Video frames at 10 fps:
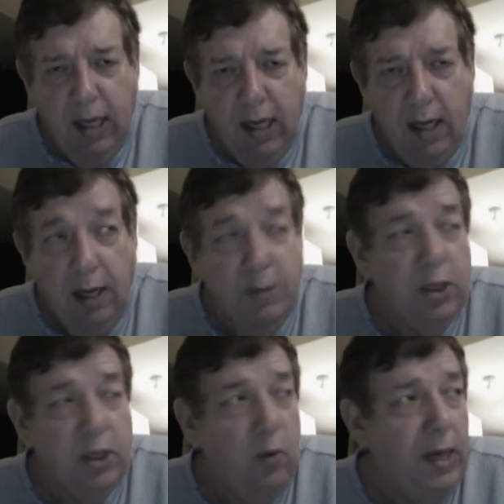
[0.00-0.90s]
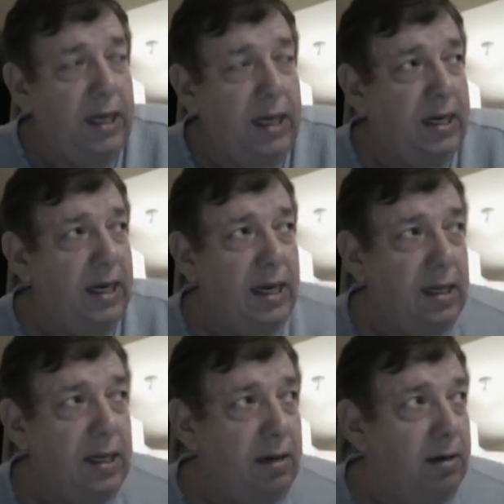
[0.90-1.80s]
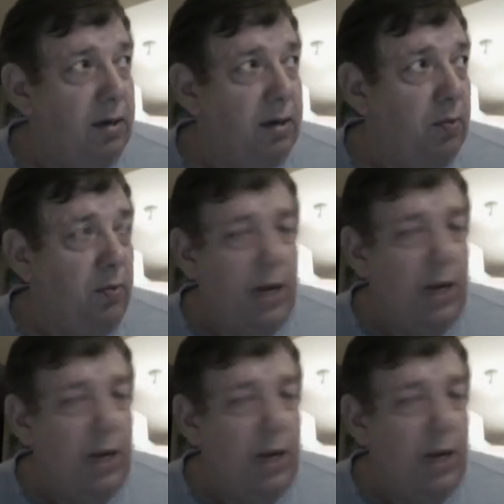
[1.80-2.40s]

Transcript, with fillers: Uh, it was so windy today that when